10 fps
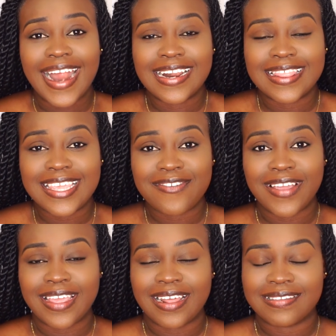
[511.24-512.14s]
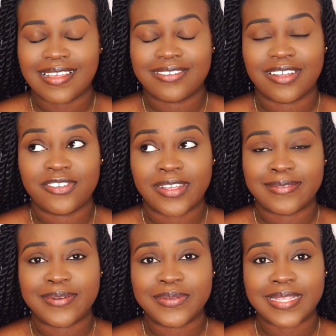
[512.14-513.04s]
and the regular Sacha
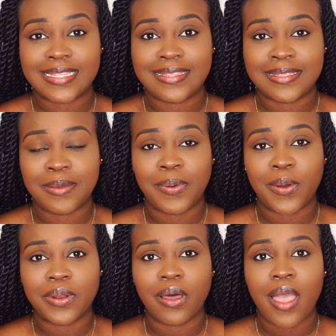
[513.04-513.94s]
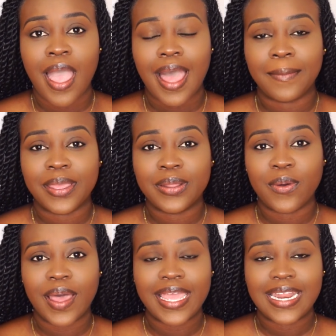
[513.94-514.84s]
translucent setting powder. I'm going to
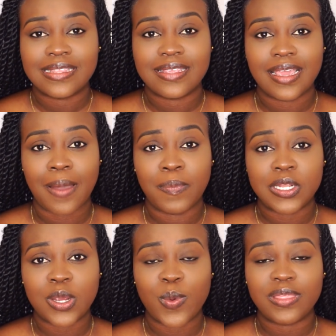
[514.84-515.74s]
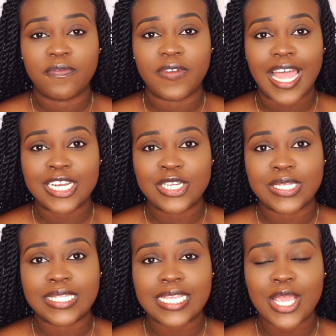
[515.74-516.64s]
go ahead and take a picture with flash to
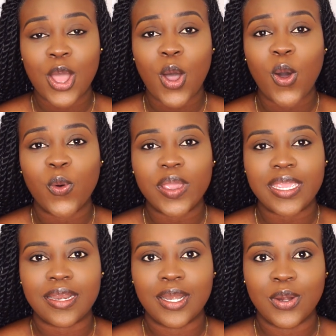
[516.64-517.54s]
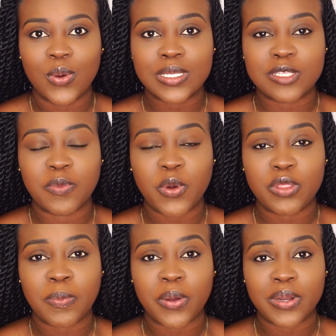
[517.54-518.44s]
see how it looks.
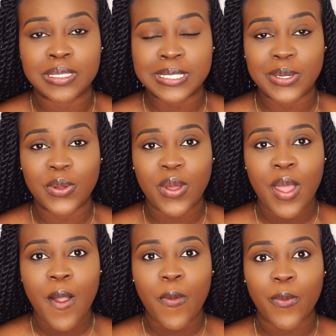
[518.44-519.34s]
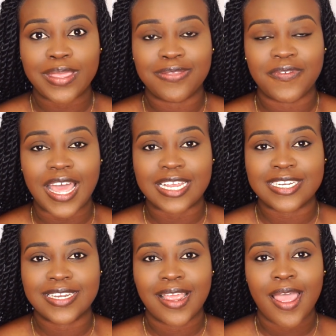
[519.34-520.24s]
Both powders look with flash.